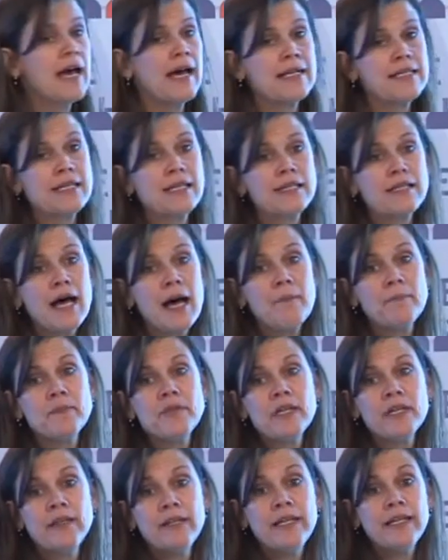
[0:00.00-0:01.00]
has
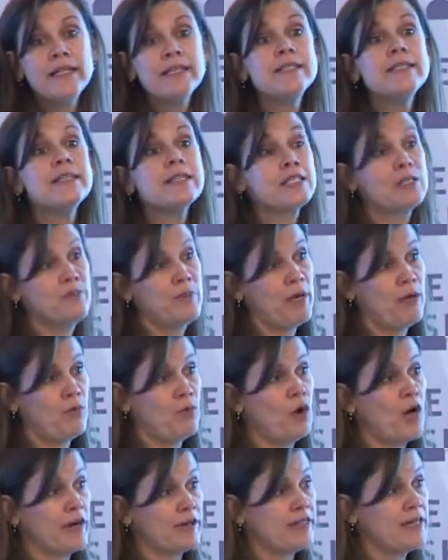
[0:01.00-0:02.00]
adopted the 6-minute
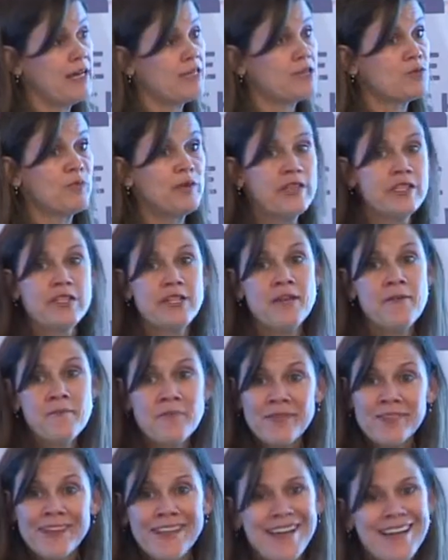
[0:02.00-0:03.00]
walk test, which
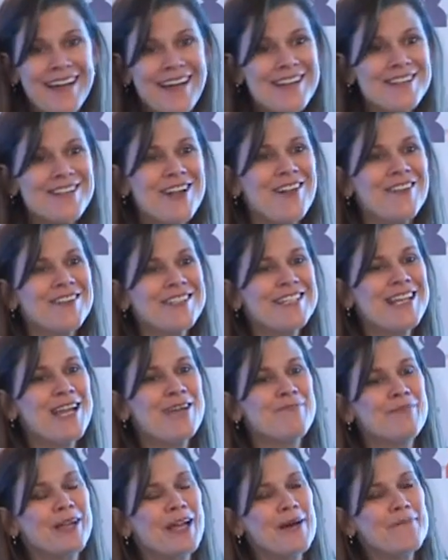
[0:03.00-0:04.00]
has all of a
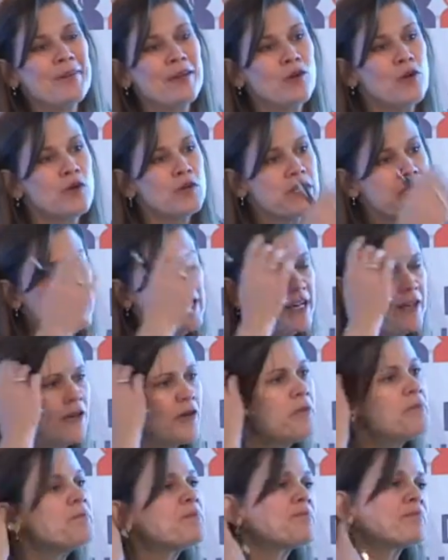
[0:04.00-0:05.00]
sudden become the gold
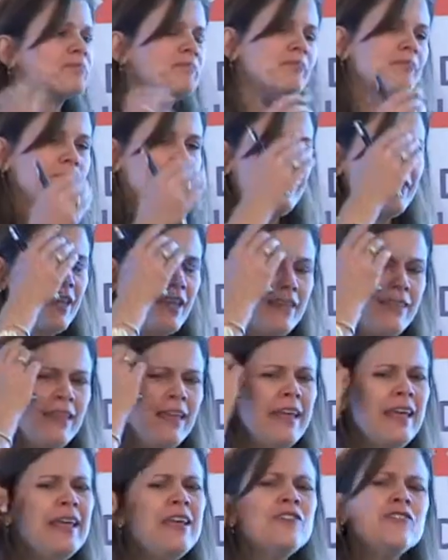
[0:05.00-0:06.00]
standard.
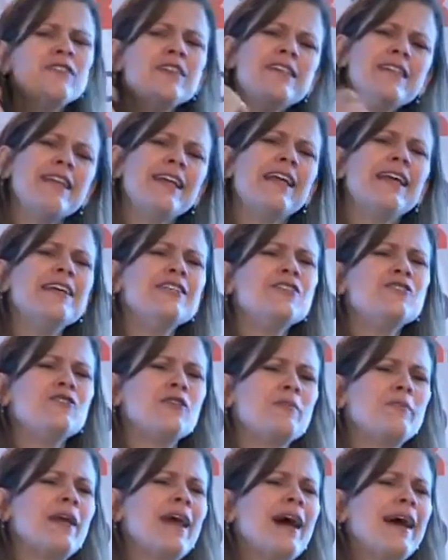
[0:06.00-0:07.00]
The interesting
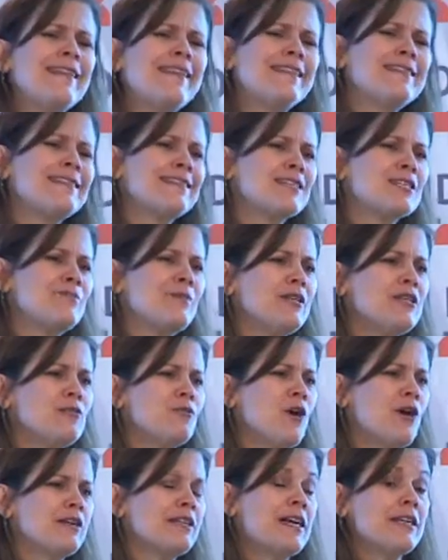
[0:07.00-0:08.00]
history behind the 6-minute
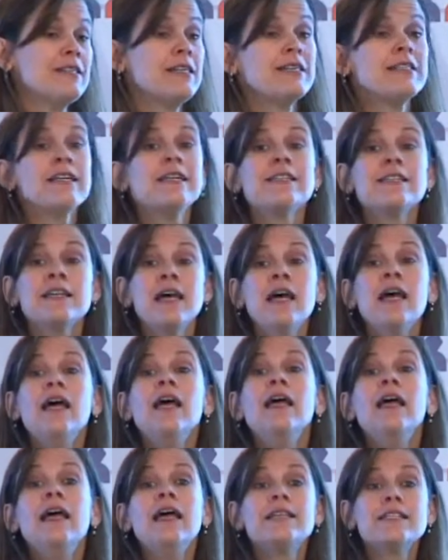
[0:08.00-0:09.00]
walk test is
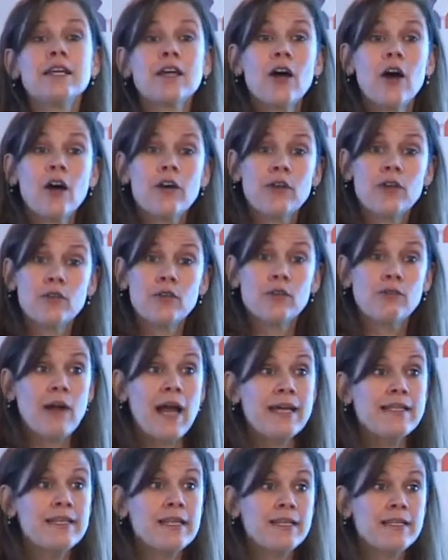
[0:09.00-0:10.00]
it's a
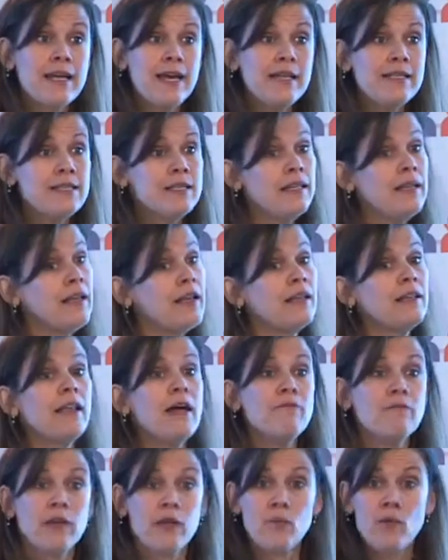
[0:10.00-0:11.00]
cardiothoracic test, and a
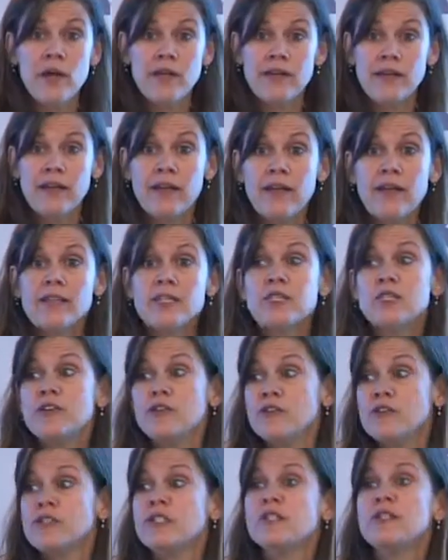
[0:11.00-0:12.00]
lovely one. It's
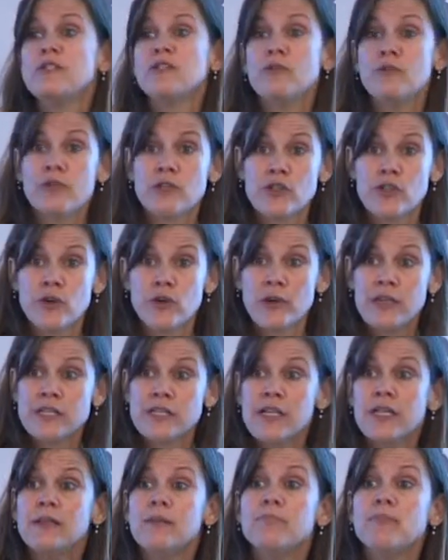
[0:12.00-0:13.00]
used to do
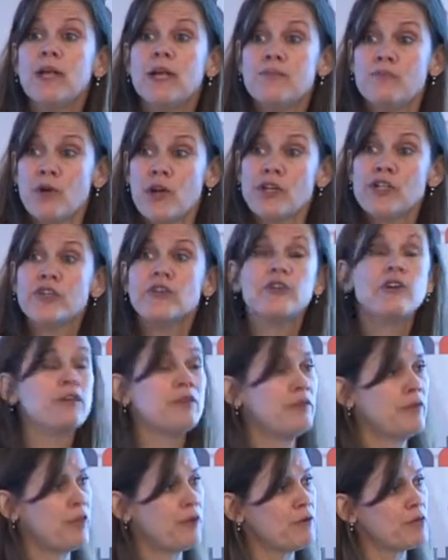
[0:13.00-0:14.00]
endurance and blood pressure and
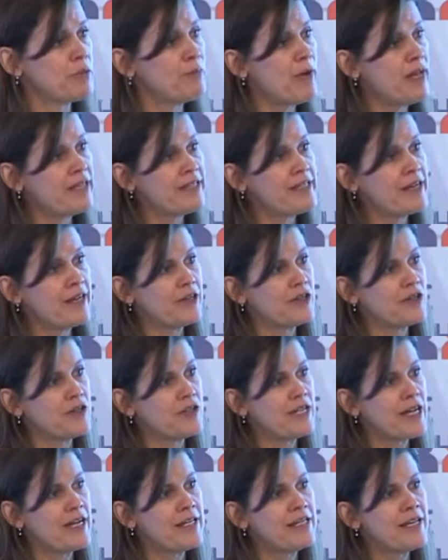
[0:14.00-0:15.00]
the response to
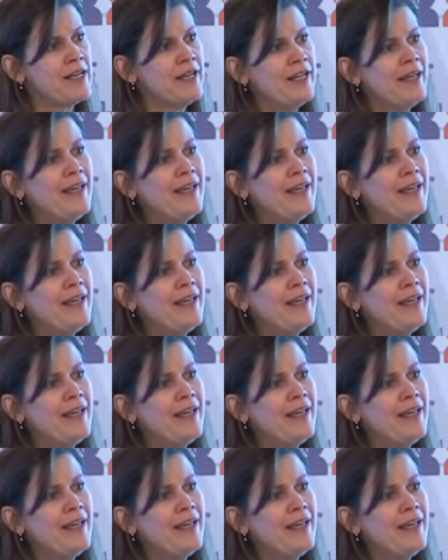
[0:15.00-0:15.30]
exercise.